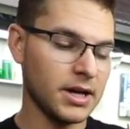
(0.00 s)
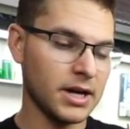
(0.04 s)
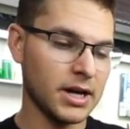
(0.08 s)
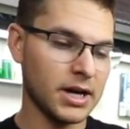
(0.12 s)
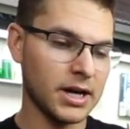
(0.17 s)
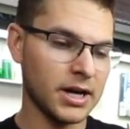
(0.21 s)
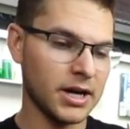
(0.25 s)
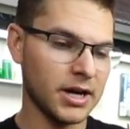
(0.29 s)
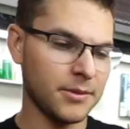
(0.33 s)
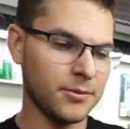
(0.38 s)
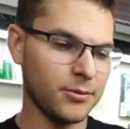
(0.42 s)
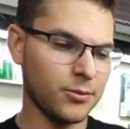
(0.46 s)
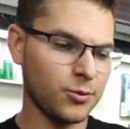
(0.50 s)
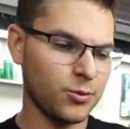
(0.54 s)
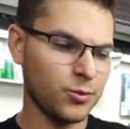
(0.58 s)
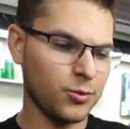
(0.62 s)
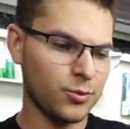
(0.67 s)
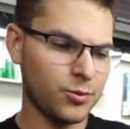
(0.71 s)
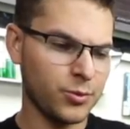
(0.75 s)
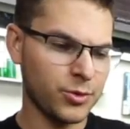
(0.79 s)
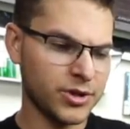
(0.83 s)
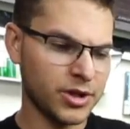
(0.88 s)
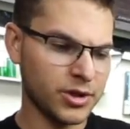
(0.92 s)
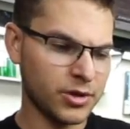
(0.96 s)

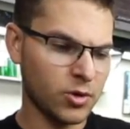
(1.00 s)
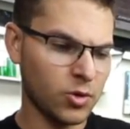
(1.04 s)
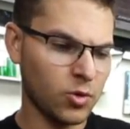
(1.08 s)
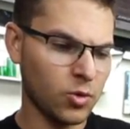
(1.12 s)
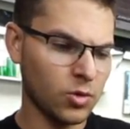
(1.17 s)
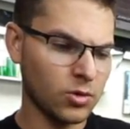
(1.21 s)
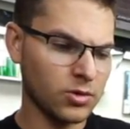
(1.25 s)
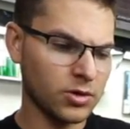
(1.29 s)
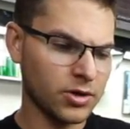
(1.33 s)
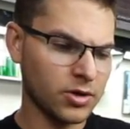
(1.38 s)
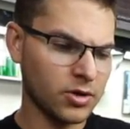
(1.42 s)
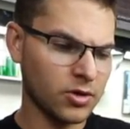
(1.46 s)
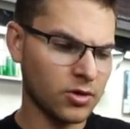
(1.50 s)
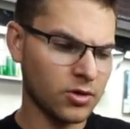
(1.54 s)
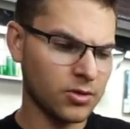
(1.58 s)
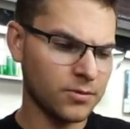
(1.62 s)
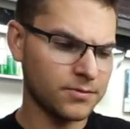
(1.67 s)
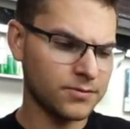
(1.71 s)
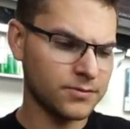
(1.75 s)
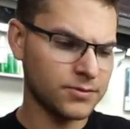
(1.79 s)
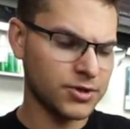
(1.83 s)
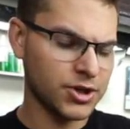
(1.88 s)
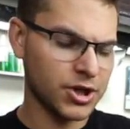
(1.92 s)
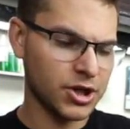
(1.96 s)
with the cool
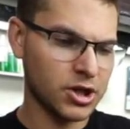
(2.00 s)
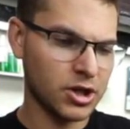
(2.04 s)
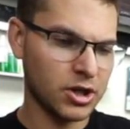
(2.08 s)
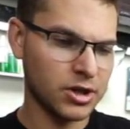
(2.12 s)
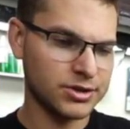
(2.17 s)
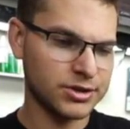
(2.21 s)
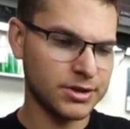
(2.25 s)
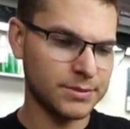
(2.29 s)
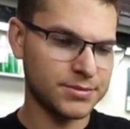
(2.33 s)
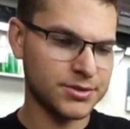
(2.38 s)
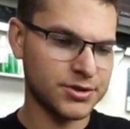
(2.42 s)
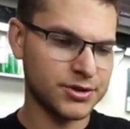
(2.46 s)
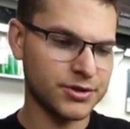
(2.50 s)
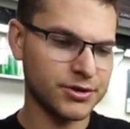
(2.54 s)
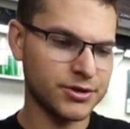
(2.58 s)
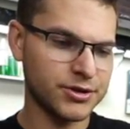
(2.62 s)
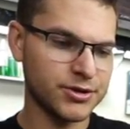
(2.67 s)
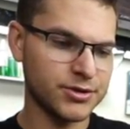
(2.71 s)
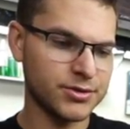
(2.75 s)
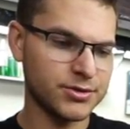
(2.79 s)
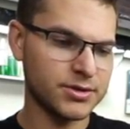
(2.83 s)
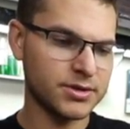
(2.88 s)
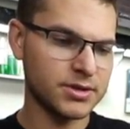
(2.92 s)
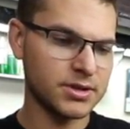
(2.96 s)
little Jconcept
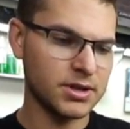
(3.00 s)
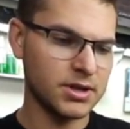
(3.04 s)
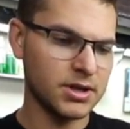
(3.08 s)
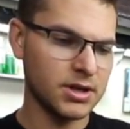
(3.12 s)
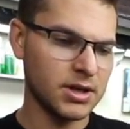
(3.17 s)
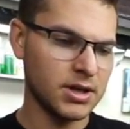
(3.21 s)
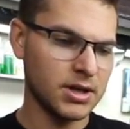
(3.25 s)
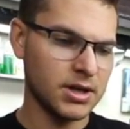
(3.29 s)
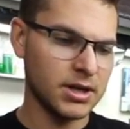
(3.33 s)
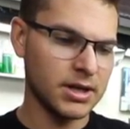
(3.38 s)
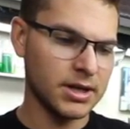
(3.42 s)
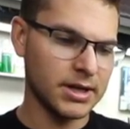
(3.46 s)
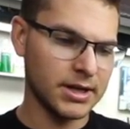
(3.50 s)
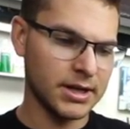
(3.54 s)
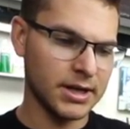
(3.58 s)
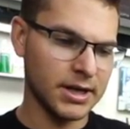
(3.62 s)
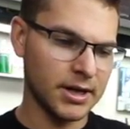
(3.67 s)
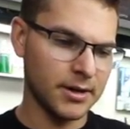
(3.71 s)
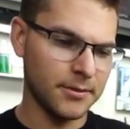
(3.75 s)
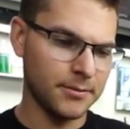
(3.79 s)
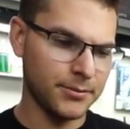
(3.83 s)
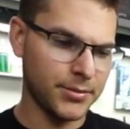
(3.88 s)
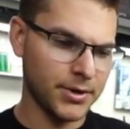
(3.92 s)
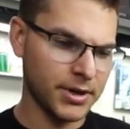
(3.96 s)
screws.
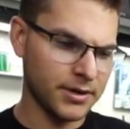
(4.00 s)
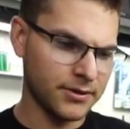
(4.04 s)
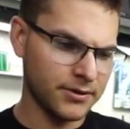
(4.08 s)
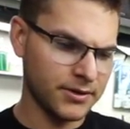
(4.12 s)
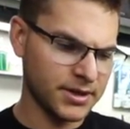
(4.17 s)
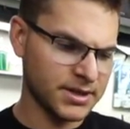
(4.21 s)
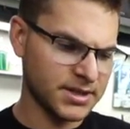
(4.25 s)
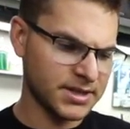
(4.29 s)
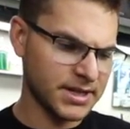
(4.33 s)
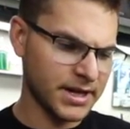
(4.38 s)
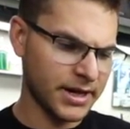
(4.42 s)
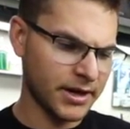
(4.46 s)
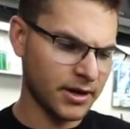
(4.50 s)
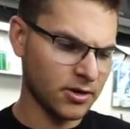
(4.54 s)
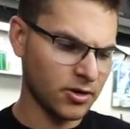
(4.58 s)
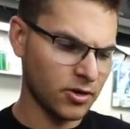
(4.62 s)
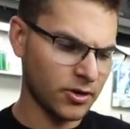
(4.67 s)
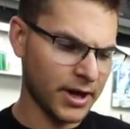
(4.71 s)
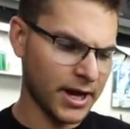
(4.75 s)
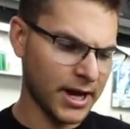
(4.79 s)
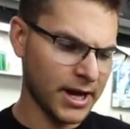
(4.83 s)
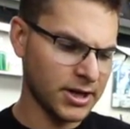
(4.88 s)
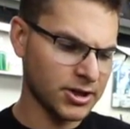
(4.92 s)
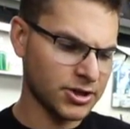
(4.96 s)
But the standard
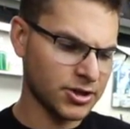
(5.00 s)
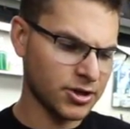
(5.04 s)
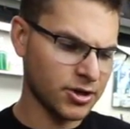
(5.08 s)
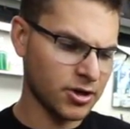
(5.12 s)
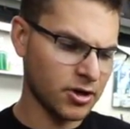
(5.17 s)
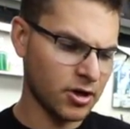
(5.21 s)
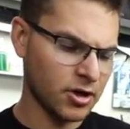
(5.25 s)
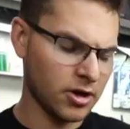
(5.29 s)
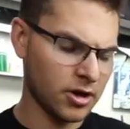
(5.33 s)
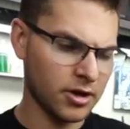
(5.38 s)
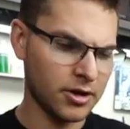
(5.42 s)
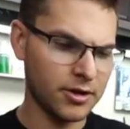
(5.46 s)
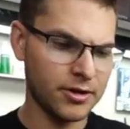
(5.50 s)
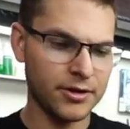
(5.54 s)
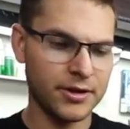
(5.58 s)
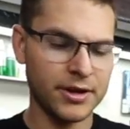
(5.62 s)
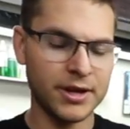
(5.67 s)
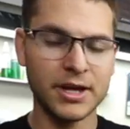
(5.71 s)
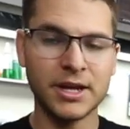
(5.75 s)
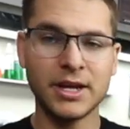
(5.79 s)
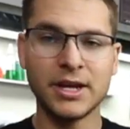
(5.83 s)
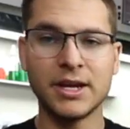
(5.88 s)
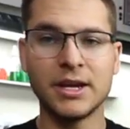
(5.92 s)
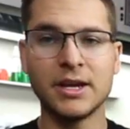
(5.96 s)
location on
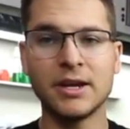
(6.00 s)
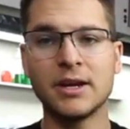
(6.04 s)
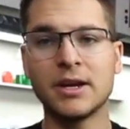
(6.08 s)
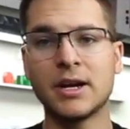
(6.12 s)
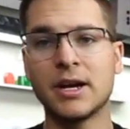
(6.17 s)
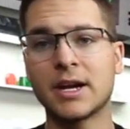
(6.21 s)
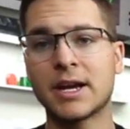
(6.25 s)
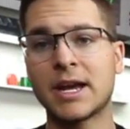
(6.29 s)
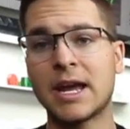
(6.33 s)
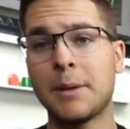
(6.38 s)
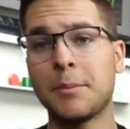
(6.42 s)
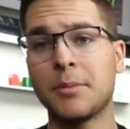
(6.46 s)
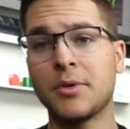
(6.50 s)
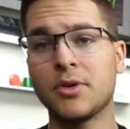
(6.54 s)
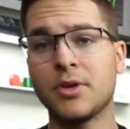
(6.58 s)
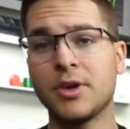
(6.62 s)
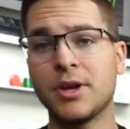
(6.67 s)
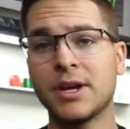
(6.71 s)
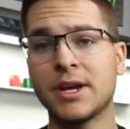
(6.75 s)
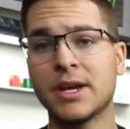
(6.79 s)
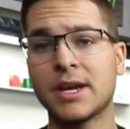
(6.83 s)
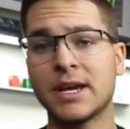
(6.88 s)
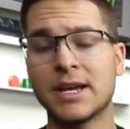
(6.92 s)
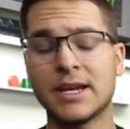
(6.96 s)
the
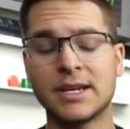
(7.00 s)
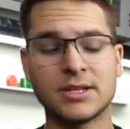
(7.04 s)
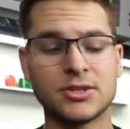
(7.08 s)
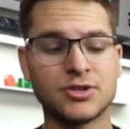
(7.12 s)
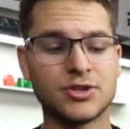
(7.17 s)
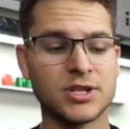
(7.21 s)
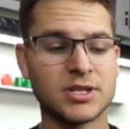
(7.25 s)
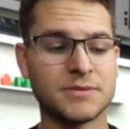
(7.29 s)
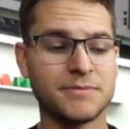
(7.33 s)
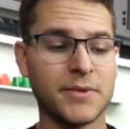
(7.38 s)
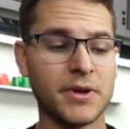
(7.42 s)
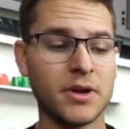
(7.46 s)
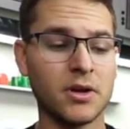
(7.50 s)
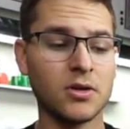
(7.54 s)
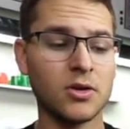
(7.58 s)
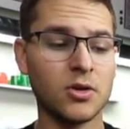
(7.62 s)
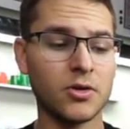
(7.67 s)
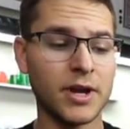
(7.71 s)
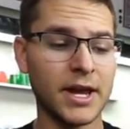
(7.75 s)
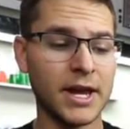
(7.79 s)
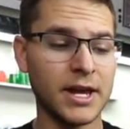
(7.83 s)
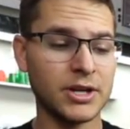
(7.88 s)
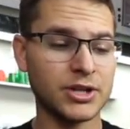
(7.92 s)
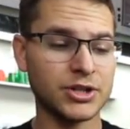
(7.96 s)
Kimberlink is just middle
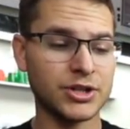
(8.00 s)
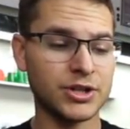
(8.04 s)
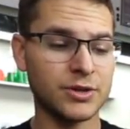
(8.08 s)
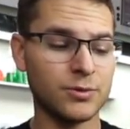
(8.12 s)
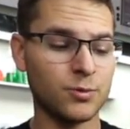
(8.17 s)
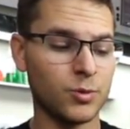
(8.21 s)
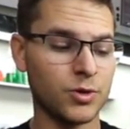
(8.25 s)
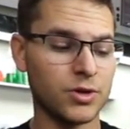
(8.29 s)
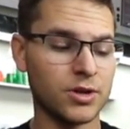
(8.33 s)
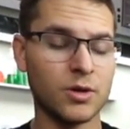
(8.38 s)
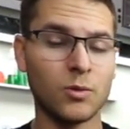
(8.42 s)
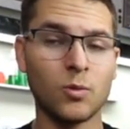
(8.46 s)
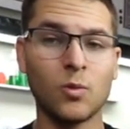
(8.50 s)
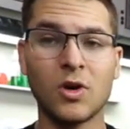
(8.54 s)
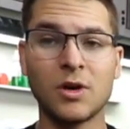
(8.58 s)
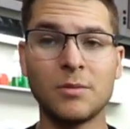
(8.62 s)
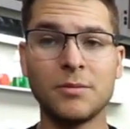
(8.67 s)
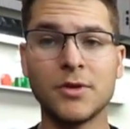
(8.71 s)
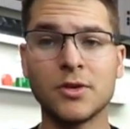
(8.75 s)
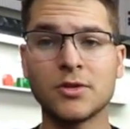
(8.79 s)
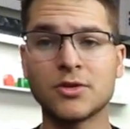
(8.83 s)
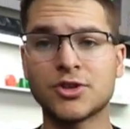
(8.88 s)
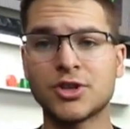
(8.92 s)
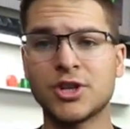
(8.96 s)
location with a
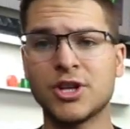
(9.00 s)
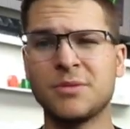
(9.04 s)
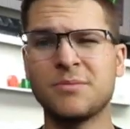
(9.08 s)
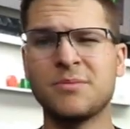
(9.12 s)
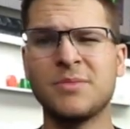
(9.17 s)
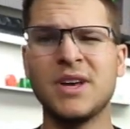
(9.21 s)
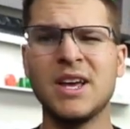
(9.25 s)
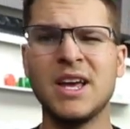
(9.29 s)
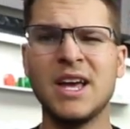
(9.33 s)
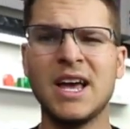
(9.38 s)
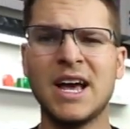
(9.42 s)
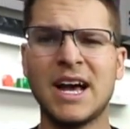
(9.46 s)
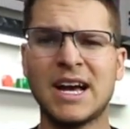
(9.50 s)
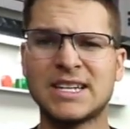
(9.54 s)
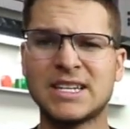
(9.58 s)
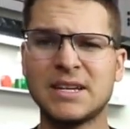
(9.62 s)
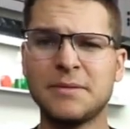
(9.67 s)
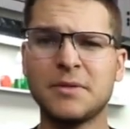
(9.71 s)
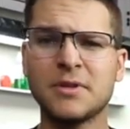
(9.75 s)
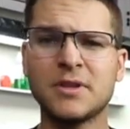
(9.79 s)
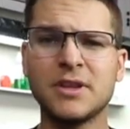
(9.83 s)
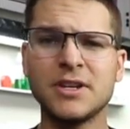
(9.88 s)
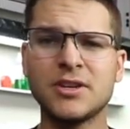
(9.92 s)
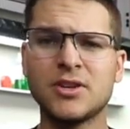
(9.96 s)
1mm shim. I
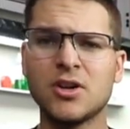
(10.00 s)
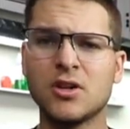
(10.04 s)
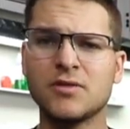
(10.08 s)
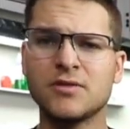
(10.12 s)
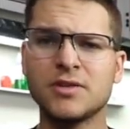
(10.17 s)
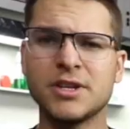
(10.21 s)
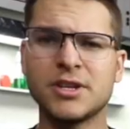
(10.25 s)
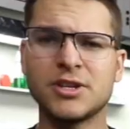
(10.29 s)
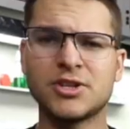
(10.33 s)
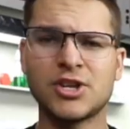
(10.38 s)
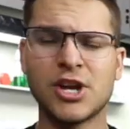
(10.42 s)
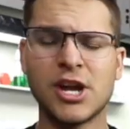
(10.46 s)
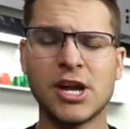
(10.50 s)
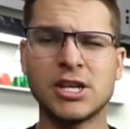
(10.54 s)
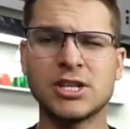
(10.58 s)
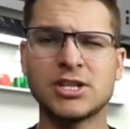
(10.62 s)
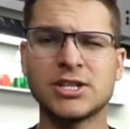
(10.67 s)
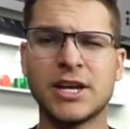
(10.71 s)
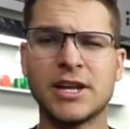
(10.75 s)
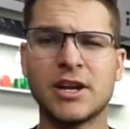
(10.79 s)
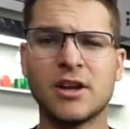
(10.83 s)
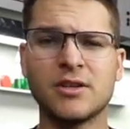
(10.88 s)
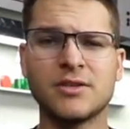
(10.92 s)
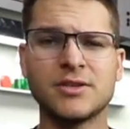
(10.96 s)
typically don't really change
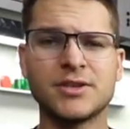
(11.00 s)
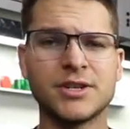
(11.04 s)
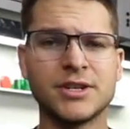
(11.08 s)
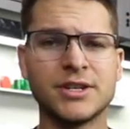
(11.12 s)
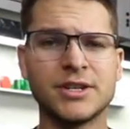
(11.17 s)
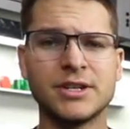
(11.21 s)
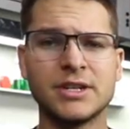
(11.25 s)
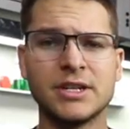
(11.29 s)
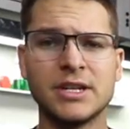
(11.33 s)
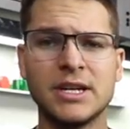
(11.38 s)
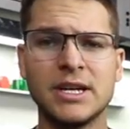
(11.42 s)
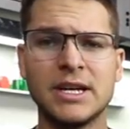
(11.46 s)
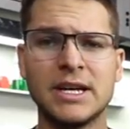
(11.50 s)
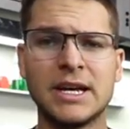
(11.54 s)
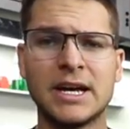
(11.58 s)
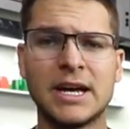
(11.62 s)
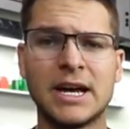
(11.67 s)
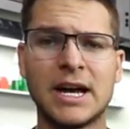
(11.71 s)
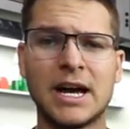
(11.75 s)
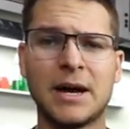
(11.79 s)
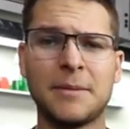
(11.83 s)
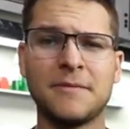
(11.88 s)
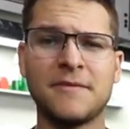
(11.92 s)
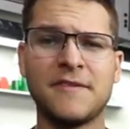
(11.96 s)
that on dirt.
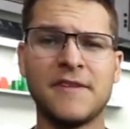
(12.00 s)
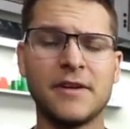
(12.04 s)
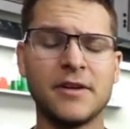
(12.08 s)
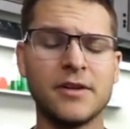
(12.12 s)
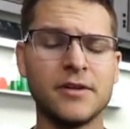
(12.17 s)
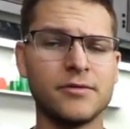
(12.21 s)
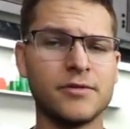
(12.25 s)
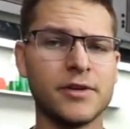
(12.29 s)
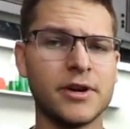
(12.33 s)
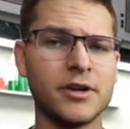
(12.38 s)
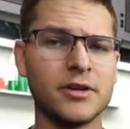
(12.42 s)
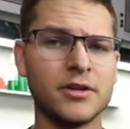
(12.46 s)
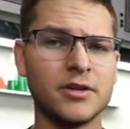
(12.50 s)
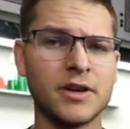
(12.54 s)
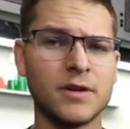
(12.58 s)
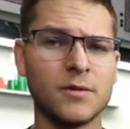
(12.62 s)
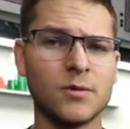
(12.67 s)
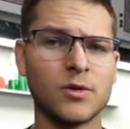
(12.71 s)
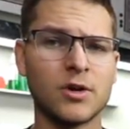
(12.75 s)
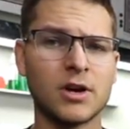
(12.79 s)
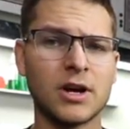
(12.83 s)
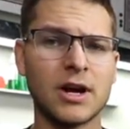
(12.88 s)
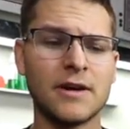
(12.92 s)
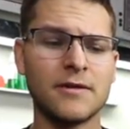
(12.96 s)
Very rarely
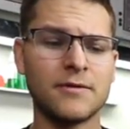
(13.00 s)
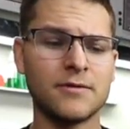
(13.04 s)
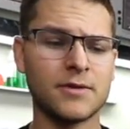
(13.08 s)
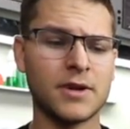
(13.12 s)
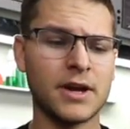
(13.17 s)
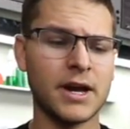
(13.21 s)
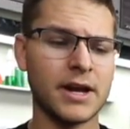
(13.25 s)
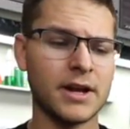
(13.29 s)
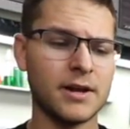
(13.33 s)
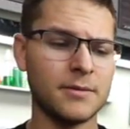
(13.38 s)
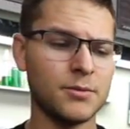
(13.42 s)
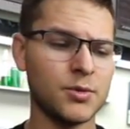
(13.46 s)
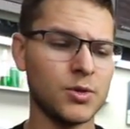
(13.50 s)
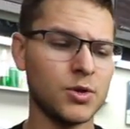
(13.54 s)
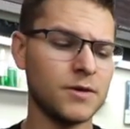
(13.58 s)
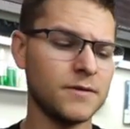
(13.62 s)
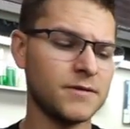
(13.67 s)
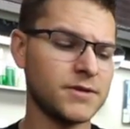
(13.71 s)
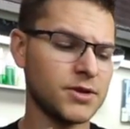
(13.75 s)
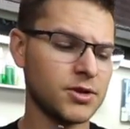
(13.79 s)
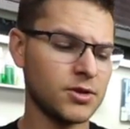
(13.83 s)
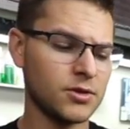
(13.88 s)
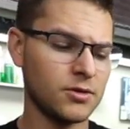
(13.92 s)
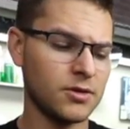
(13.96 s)
where I've kind of
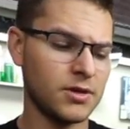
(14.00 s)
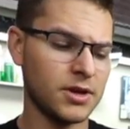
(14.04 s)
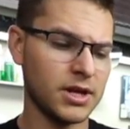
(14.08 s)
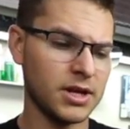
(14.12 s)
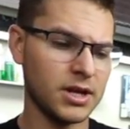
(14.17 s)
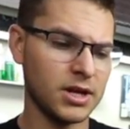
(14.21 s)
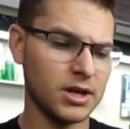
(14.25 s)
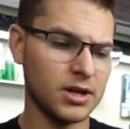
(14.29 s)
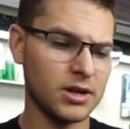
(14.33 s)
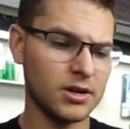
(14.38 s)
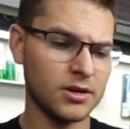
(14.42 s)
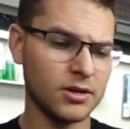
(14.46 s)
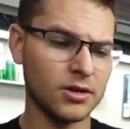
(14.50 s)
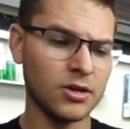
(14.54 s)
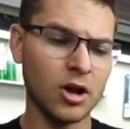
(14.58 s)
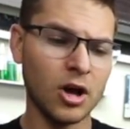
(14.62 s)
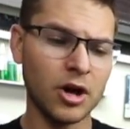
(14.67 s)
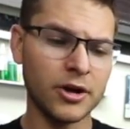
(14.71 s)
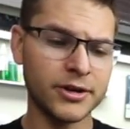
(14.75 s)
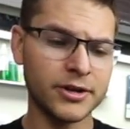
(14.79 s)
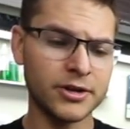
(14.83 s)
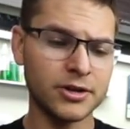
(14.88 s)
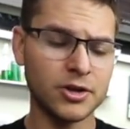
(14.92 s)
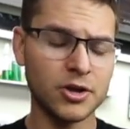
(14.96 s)
moved to the
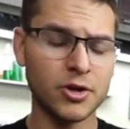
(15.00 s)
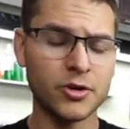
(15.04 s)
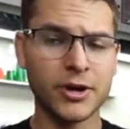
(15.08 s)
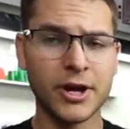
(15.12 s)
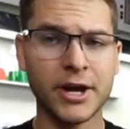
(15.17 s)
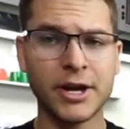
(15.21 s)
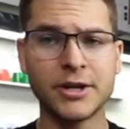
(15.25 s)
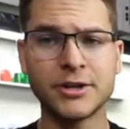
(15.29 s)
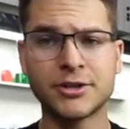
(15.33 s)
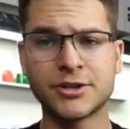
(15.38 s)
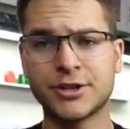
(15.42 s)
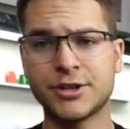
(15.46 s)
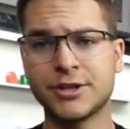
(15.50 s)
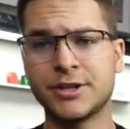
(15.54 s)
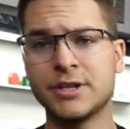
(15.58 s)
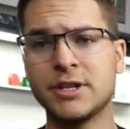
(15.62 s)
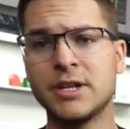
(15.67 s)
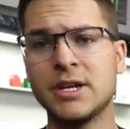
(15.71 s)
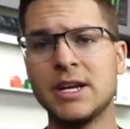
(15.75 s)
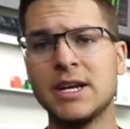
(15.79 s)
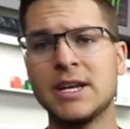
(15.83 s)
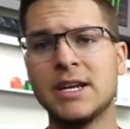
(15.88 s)
longer location,